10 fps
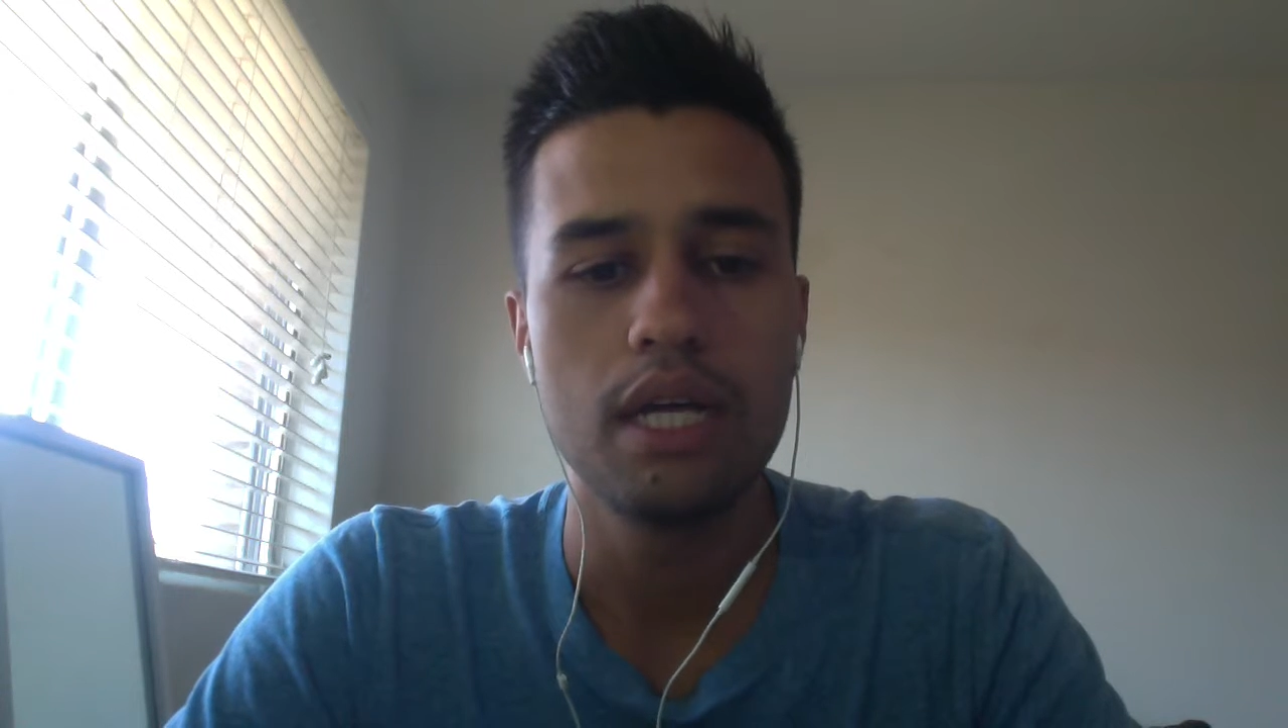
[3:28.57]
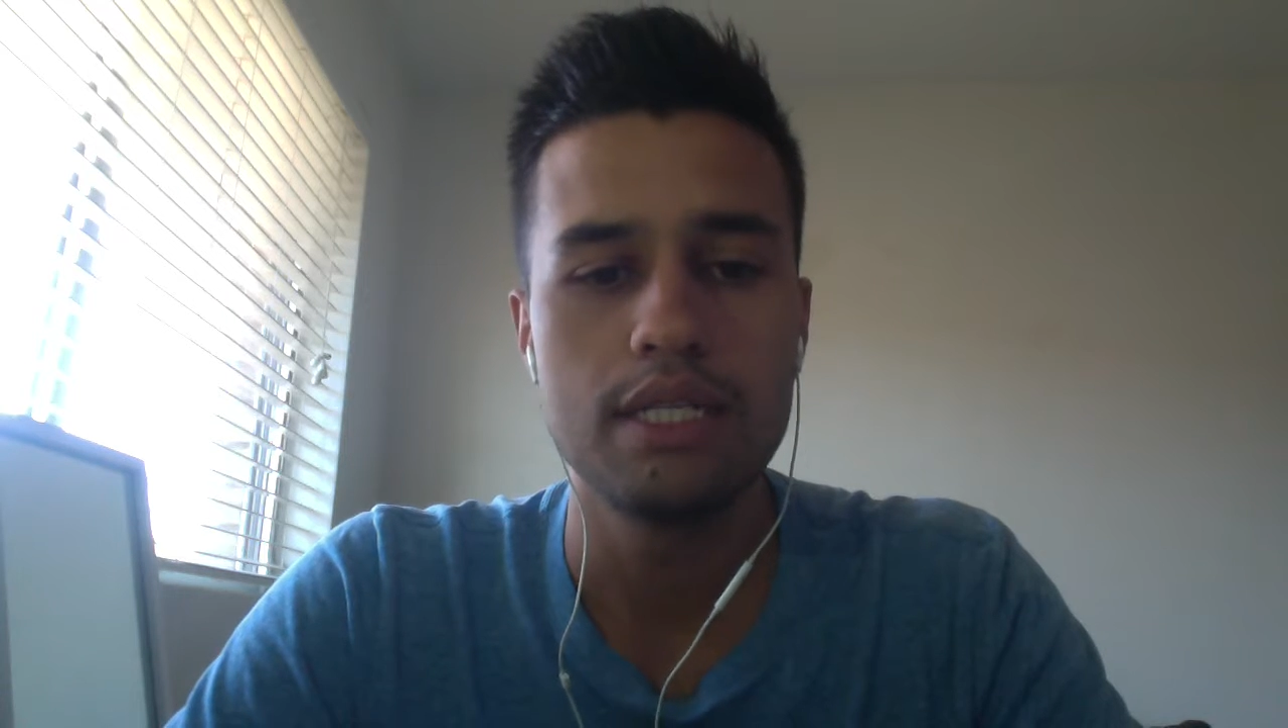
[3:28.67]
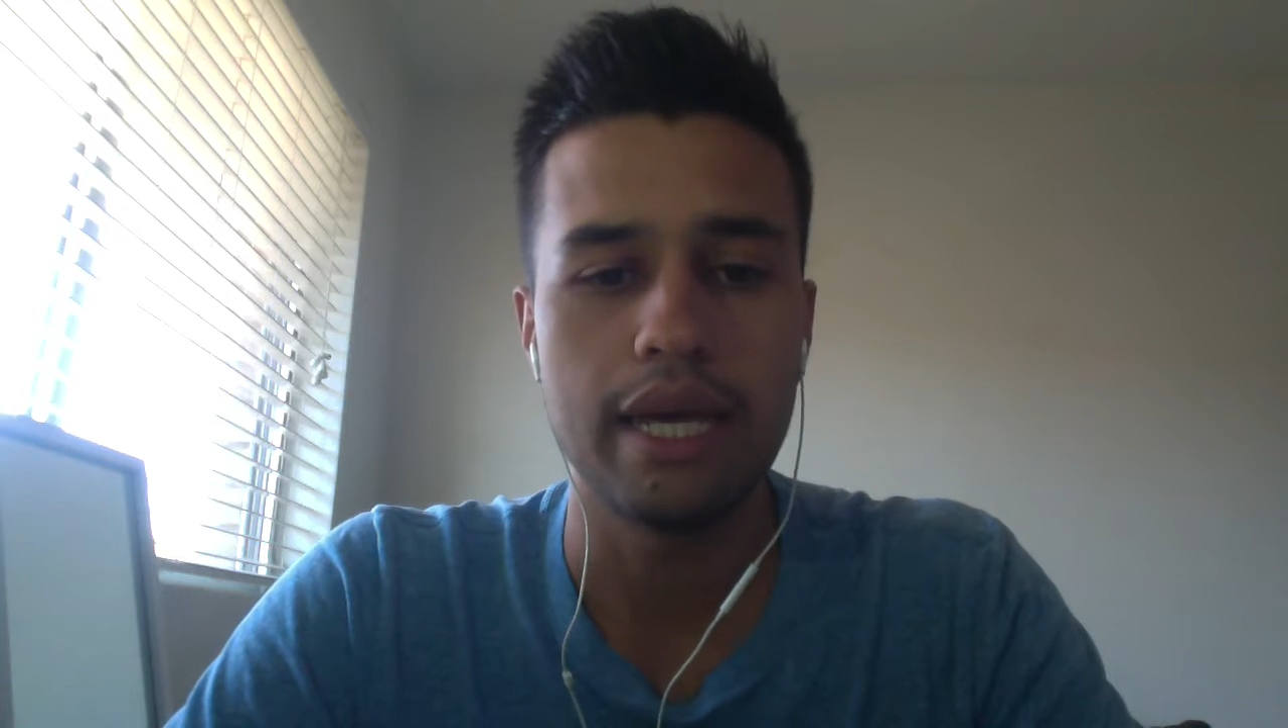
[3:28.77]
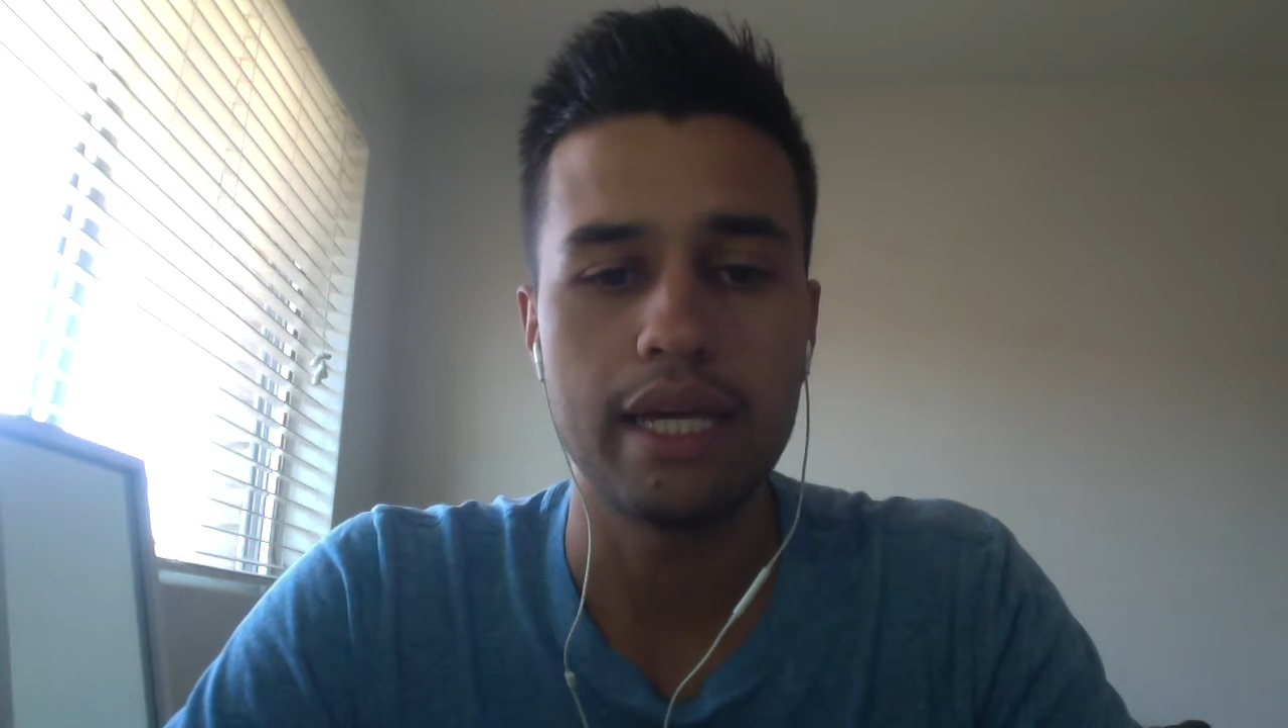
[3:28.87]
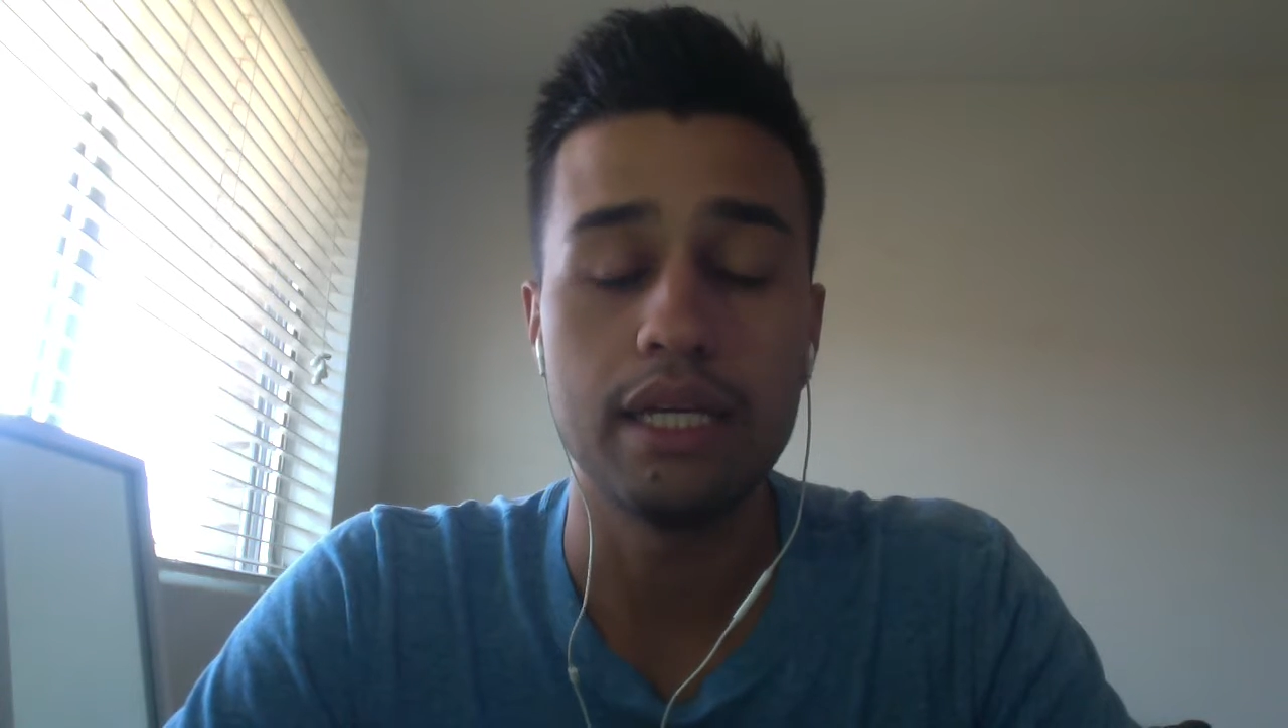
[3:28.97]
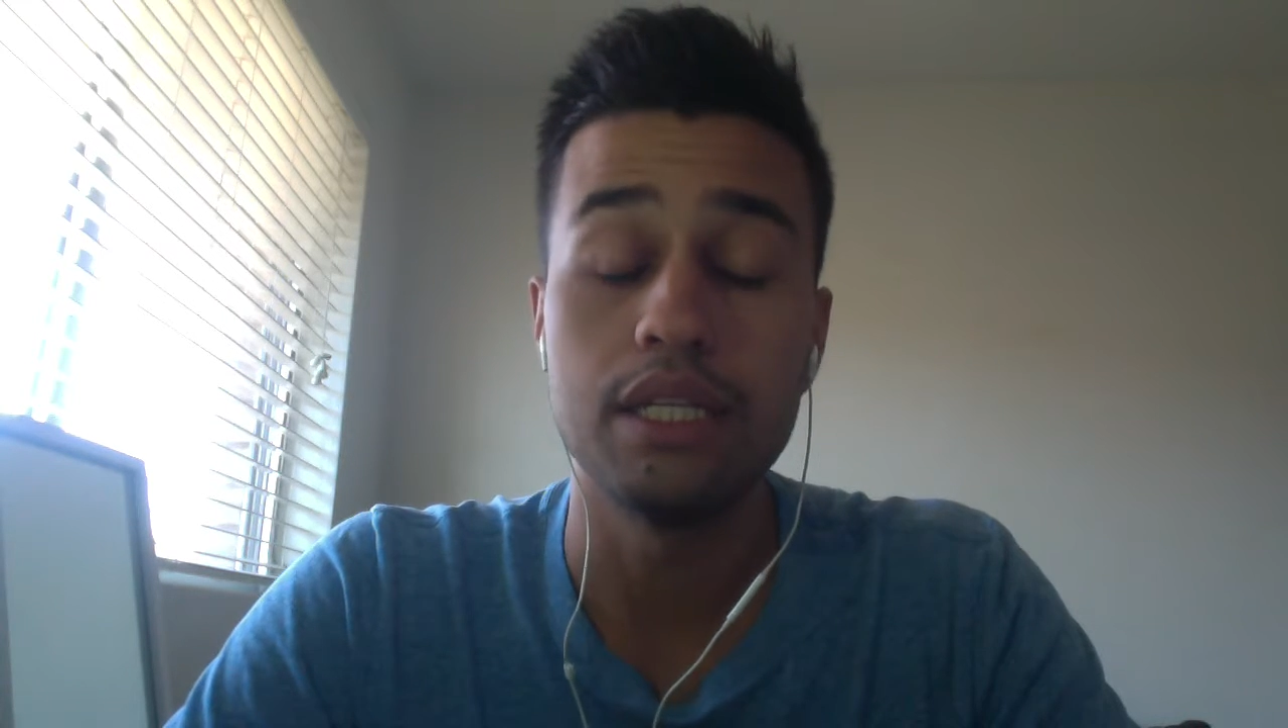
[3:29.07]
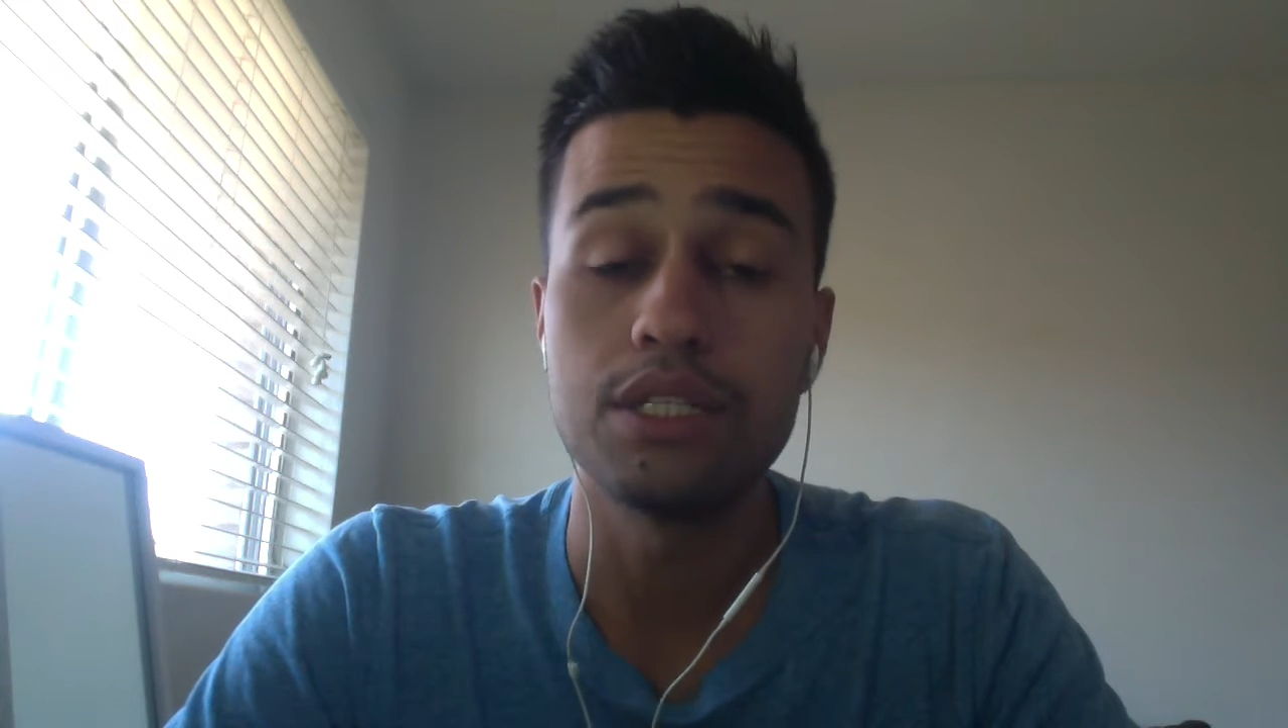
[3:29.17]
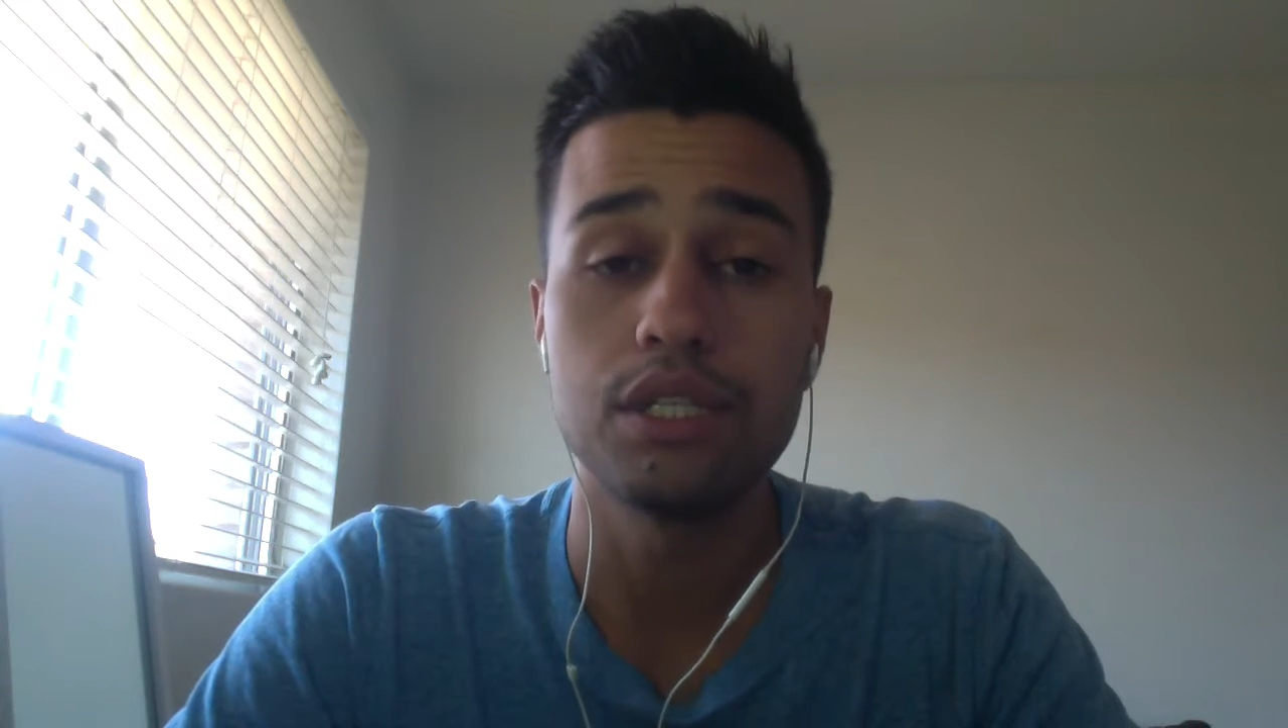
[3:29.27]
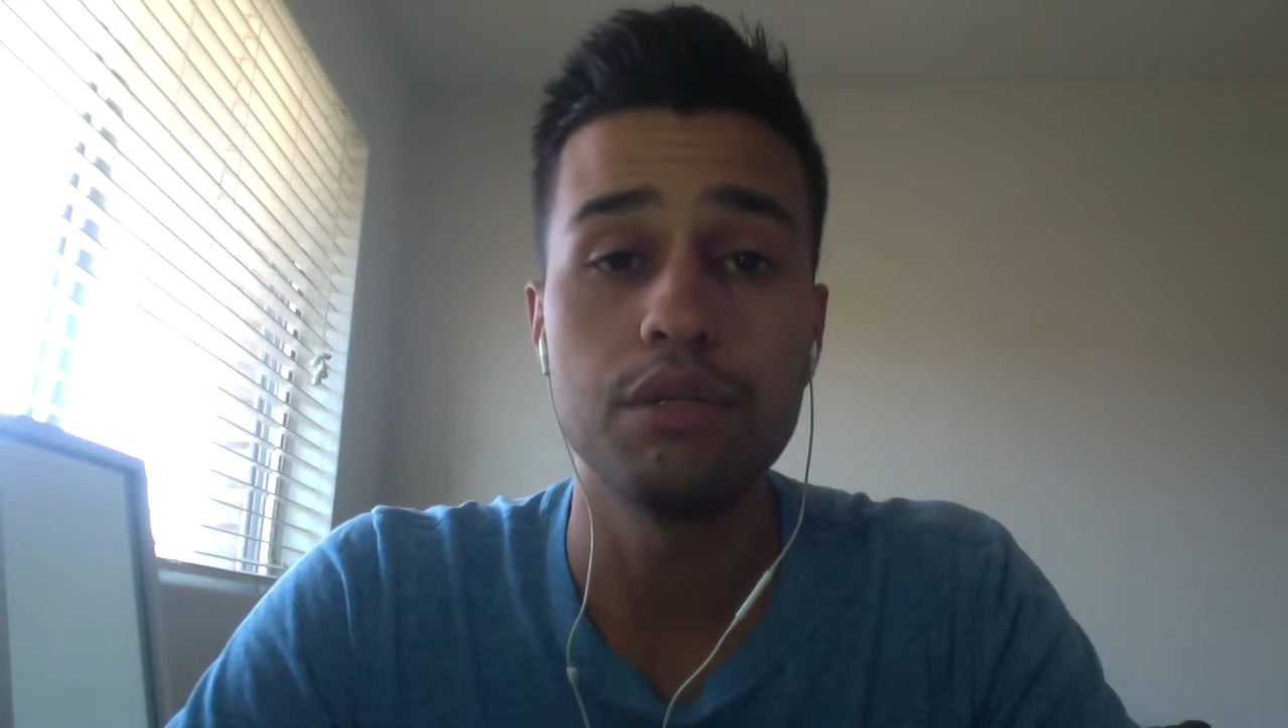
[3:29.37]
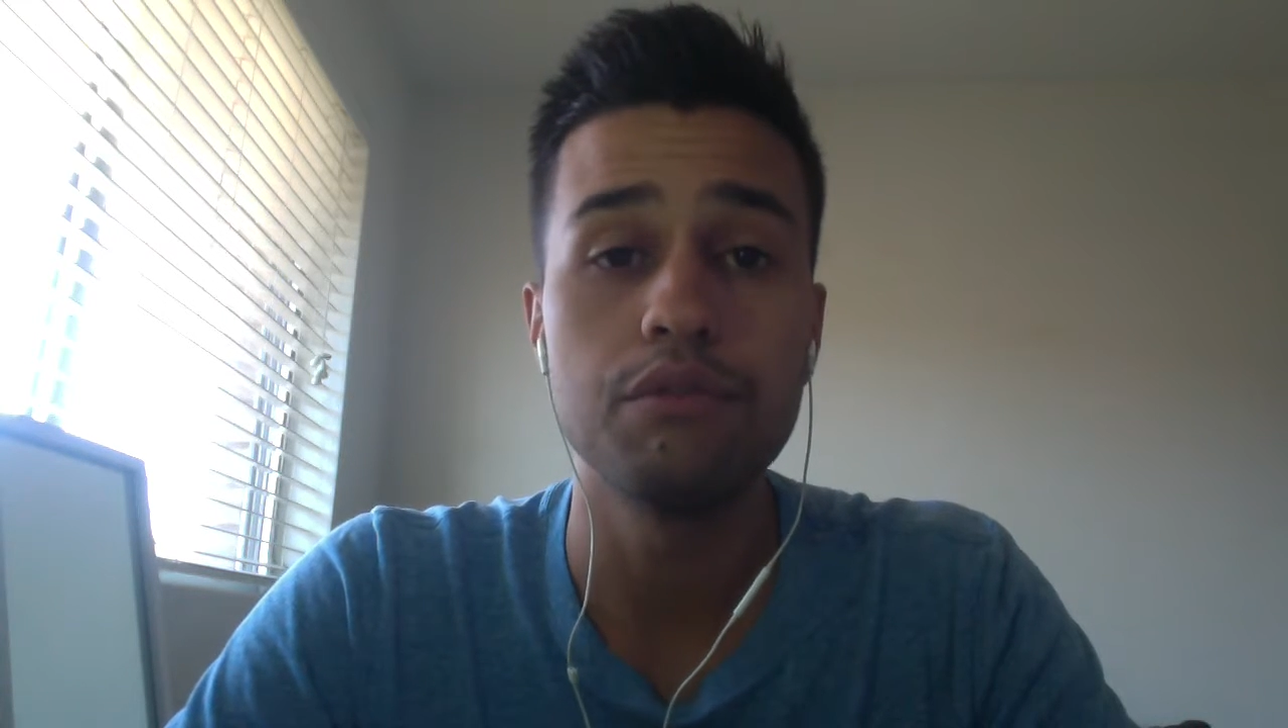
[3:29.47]
Taking
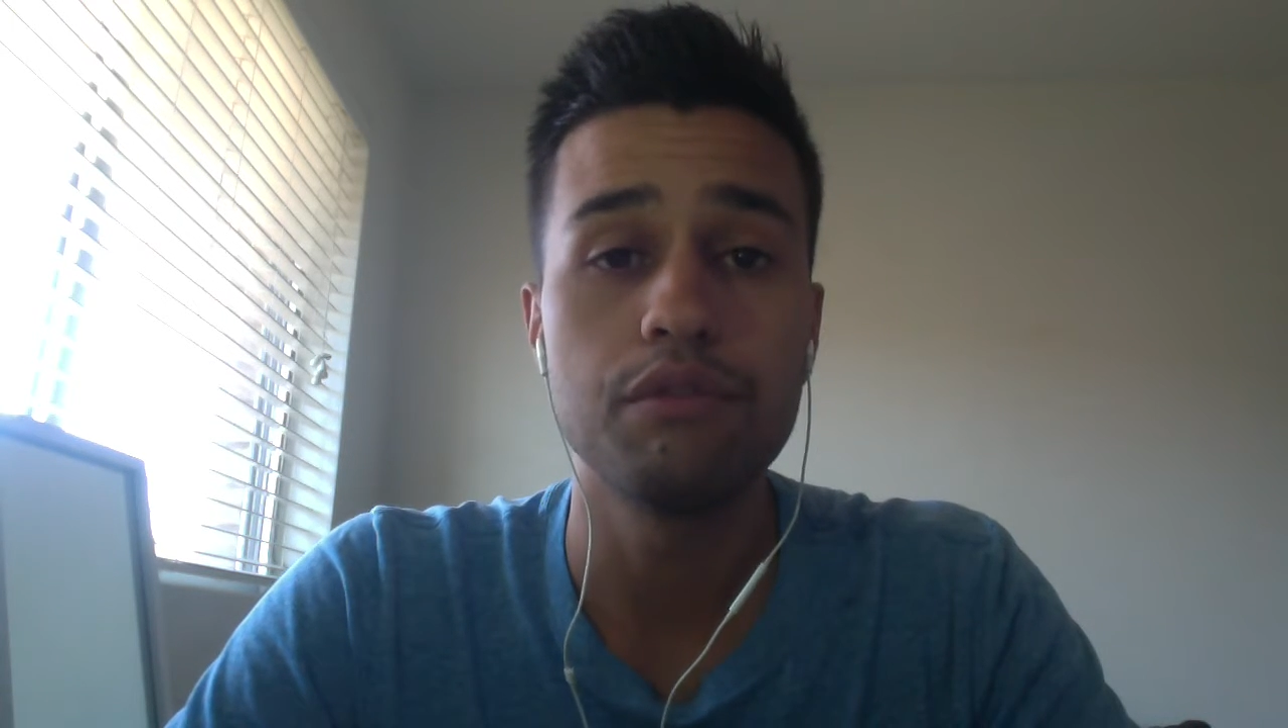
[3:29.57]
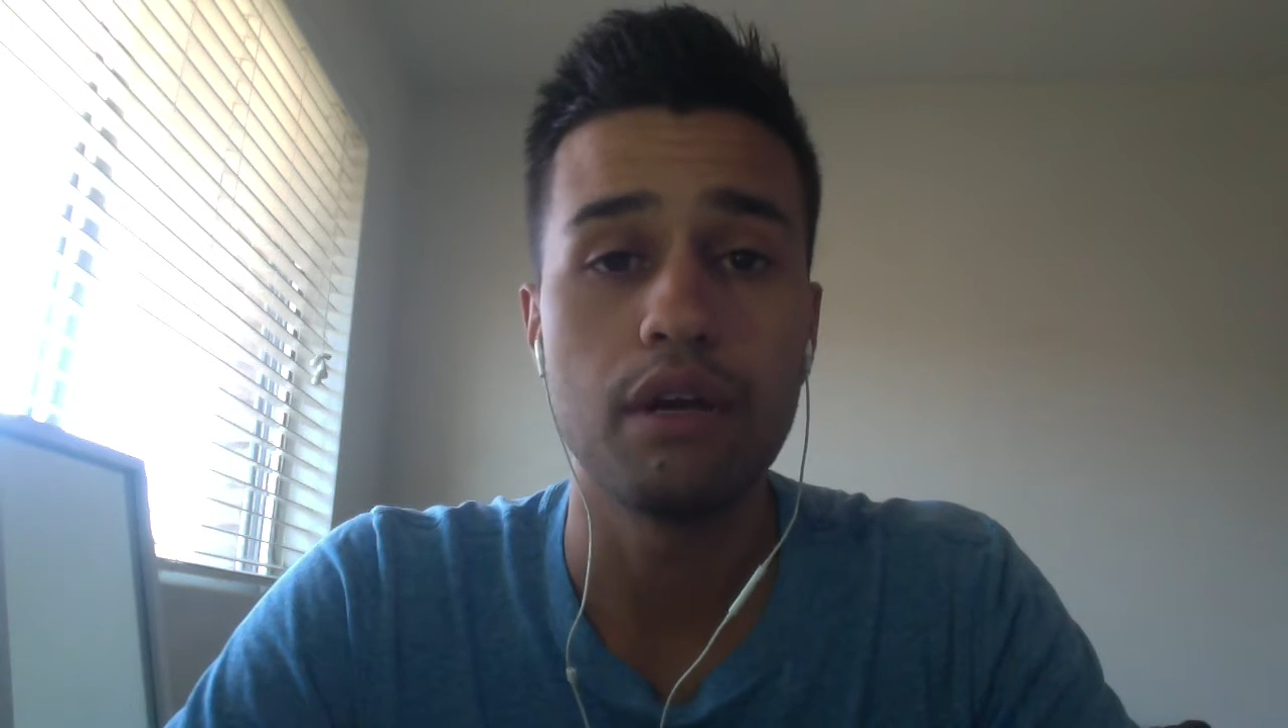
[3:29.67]
initiative,